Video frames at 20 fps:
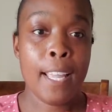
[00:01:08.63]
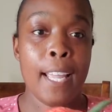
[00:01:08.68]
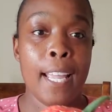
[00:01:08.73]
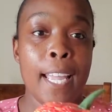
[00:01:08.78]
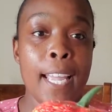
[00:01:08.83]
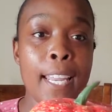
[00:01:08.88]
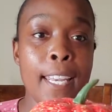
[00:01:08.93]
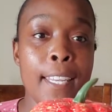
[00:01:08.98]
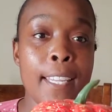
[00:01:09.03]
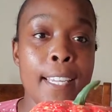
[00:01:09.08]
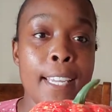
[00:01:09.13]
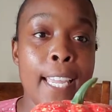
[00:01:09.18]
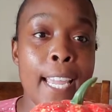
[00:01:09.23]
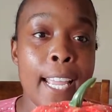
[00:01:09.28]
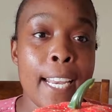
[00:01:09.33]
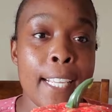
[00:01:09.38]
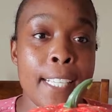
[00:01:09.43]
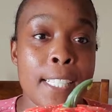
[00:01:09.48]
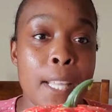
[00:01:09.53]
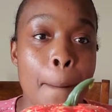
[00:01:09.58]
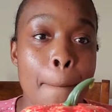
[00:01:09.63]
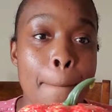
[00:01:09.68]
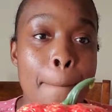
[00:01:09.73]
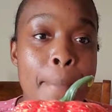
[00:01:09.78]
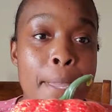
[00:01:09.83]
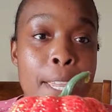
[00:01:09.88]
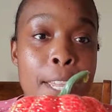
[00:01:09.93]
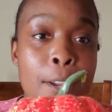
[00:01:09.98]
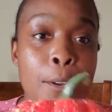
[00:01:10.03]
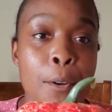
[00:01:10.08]
And look at these
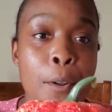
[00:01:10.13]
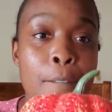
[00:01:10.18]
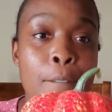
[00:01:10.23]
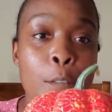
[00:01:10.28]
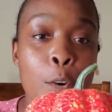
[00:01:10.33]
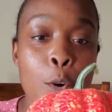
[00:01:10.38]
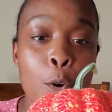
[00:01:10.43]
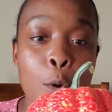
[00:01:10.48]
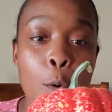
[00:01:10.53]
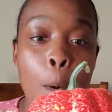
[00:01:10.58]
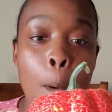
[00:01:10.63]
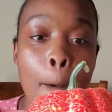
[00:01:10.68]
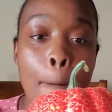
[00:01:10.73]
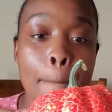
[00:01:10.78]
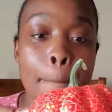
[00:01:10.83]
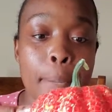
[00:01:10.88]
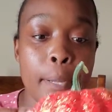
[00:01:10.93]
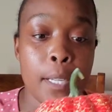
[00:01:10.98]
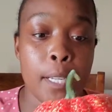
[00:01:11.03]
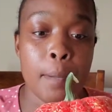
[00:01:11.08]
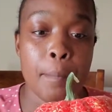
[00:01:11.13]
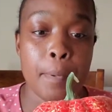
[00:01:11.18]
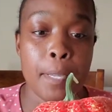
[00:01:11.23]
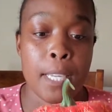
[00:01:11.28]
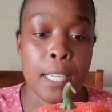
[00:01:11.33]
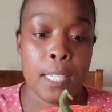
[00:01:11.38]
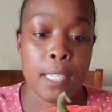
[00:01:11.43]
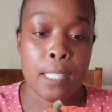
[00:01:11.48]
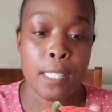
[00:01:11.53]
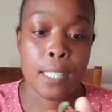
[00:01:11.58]
beautiful
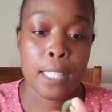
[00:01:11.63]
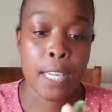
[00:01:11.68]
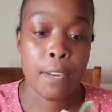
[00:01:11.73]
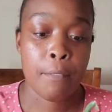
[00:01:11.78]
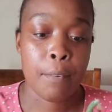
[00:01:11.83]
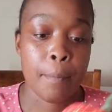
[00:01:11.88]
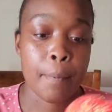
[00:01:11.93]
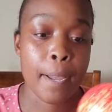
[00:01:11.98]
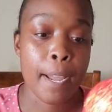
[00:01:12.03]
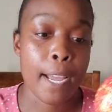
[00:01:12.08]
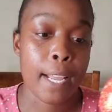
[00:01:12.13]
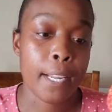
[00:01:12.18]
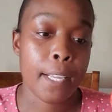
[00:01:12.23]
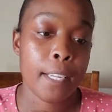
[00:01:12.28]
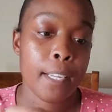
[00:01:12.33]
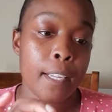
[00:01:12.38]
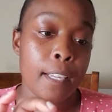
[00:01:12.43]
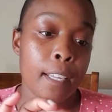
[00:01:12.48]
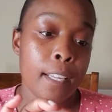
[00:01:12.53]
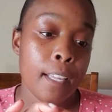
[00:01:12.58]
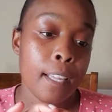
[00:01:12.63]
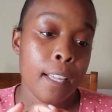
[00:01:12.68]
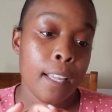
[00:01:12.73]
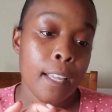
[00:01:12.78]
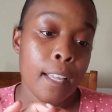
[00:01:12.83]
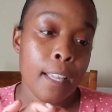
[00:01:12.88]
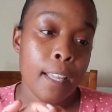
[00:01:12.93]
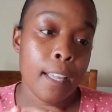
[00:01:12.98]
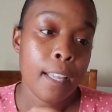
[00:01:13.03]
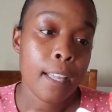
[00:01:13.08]
pumpkins, everybody.
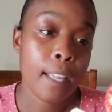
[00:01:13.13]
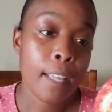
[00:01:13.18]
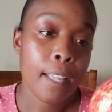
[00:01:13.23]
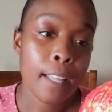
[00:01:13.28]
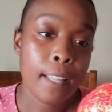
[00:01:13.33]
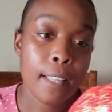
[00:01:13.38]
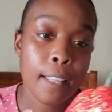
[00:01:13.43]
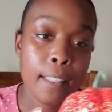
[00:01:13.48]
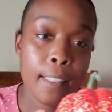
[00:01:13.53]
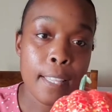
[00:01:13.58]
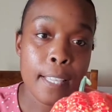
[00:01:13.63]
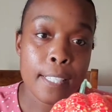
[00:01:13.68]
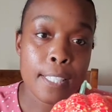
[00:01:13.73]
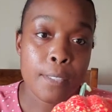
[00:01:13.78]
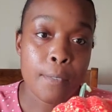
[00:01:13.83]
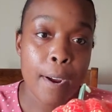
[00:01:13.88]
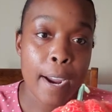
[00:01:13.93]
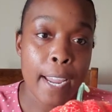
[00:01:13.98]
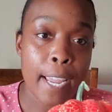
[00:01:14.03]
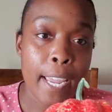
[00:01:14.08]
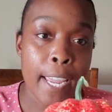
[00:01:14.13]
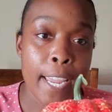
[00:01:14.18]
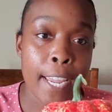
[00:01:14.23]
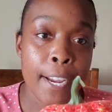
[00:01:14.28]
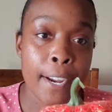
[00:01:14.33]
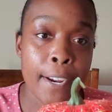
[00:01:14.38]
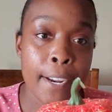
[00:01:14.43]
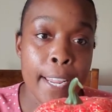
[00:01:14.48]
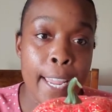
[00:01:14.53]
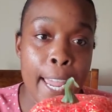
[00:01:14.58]
This right
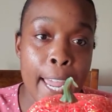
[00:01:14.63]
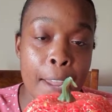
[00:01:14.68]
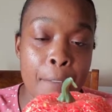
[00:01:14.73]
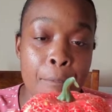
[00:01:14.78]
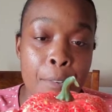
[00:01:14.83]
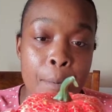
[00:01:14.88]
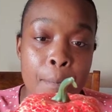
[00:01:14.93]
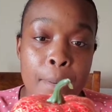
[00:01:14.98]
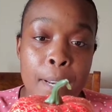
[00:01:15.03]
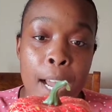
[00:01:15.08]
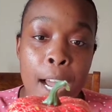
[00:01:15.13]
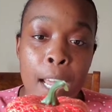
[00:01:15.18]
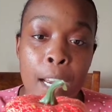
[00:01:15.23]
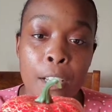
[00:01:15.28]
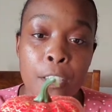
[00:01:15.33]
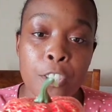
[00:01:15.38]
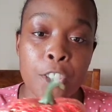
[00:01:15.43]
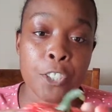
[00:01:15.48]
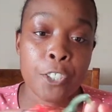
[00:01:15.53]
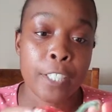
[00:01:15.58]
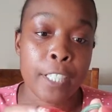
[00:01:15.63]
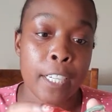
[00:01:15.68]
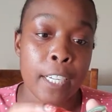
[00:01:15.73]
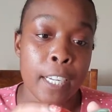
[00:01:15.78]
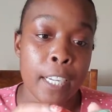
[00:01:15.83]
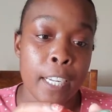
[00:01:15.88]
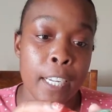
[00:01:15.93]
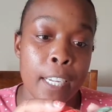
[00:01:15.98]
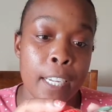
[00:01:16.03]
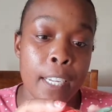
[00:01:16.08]
here came from Dollar
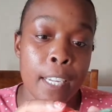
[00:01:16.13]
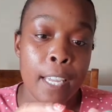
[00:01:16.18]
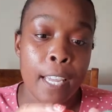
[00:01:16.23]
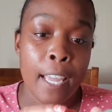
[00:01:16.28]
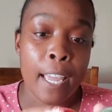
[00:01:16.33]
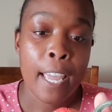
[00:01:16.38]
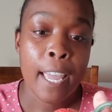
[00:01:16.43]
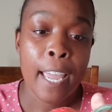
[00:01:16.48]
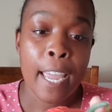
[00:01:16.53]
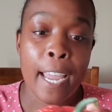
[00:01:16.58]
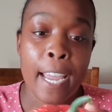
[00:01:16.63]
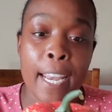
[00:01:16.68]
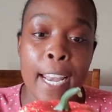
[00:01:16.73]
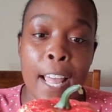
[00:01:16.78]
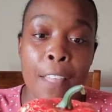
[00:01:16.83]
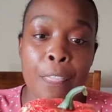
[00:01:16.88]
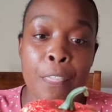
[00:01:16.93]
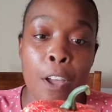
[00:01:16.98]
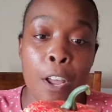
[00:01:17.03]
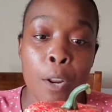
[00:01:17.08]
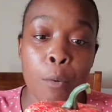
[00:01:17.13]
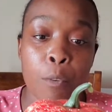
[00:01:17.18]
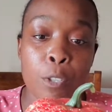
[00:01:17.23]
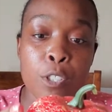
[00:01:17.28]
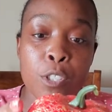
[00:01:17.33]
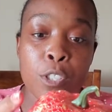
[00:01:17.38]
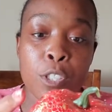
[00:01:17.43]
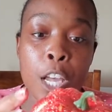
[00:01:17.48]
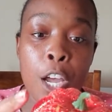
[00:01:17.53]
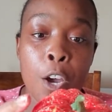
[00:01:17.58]
Tree, and I thought it
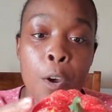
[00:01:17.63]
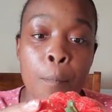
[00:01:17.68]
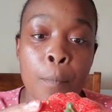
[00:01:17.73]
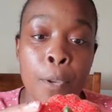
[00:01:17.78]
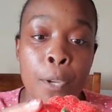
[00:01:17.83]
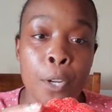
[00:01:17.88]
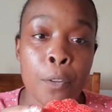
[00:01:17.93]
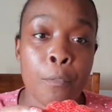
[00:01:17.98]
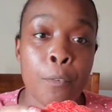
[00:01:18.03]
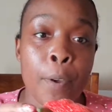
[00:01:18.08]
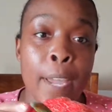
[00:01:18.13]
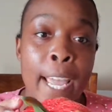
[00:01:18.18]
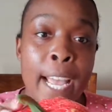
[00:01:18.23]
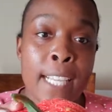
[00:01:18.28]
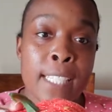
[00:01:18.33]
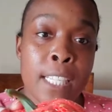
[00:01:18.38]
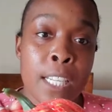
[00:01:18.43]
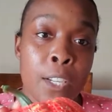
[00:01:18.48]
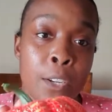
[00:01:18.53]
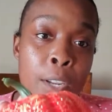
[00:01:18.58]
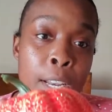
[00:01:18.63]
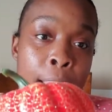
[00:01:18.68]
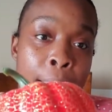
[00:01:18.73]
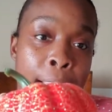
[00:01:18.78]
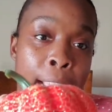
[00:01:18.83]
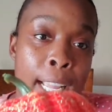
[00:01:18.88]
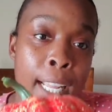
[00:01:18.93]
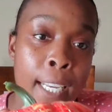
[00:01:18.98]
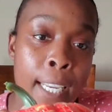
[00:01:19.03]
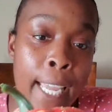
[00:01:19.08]
was so beautiful. It has a little
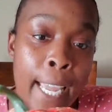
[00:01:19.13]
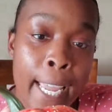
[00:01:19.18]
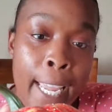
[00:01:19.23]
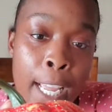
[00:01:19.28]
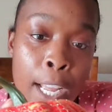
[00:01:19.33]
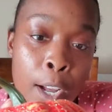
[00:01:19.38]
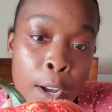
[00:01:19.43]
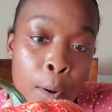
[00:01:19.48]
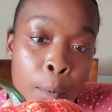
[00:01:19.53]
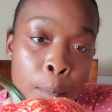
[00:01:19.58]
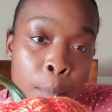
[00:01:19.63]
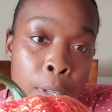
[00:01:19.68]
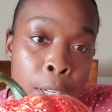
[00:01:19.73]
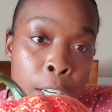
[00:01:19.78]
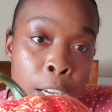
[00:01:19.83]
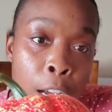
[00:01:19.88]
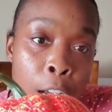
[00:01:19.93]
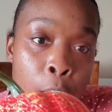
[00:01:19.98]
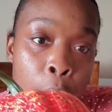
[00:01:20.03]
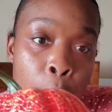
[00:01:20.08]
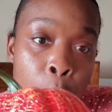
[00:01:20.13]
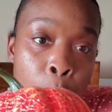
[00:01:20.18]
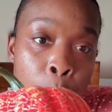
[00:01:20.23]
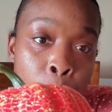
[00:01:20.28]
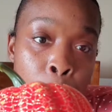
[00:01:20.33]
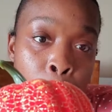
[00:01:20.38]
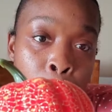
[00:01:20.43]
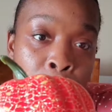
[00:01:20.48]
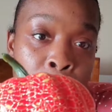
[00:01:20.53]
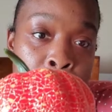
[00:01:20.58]
like glam,
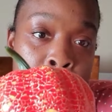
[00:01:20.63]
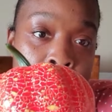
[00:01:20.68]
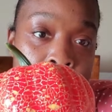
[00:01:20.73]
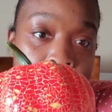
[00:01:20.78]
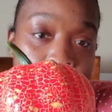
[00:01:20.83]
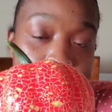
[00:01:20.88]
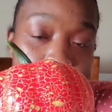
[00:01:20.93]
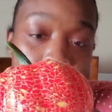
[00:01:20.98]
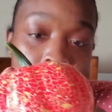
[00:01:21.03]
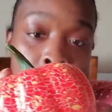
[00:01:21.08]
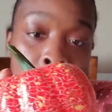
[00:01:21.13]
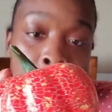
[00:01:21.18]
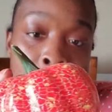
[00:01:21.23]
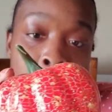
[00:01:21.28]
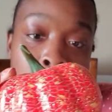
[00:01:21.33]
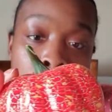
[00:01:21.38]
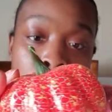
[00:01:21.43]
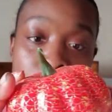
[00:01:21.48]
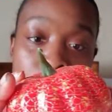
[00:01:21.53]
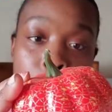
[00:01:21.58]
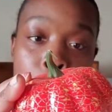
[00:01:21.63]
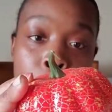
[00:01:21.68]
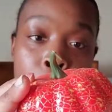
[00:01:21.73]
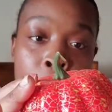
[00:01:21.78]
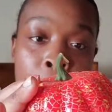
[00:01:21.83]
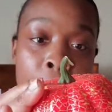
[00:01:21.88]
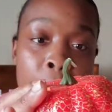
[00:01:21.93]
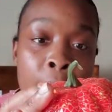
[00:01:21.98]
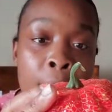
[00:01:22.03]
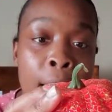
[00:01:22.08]
gold, shiny look to
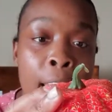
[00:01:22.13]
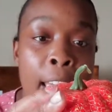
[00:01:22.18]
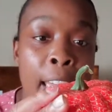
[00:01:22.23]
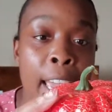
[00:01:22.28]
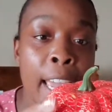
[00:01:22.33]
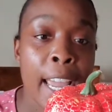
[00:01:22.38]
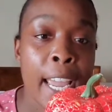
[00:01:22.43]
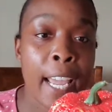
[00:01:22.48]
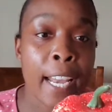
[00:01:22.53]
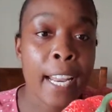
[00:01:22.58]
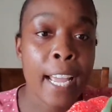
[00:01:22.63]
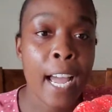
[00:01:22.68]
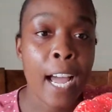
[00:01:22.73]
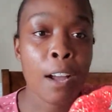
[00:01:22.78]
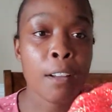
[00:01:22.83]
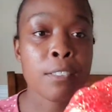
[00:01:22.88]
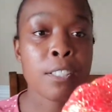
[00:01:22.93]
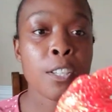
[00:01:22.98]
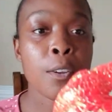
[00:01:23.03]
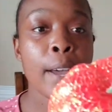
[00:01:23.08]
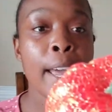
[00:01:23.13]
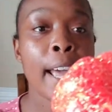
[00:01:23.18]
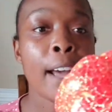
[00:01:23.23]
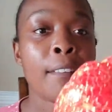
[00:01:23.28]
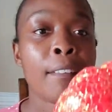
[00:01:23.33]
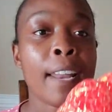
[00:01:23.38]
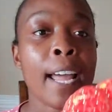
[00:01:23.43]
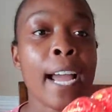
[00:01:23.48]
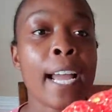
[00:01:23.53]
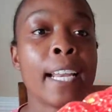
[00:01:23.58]
it, and it also
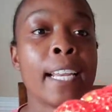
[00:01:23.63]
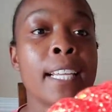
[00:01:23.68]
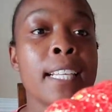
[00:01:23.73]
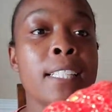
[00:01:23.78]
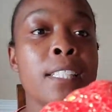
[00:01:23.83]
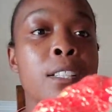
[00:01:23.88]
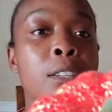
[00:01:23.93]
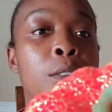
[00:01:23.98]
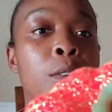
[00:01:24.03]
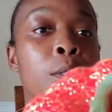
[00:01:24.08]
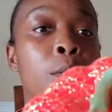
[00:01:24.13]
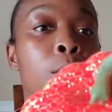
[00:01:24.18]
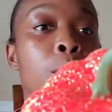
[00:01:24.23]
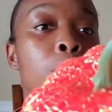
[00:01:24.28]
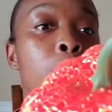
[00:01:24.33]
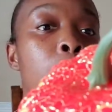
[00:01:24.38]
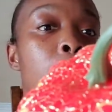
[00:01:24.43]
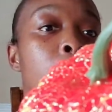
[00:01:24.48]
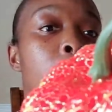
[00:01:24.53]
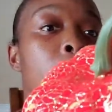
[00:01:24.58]
have like these little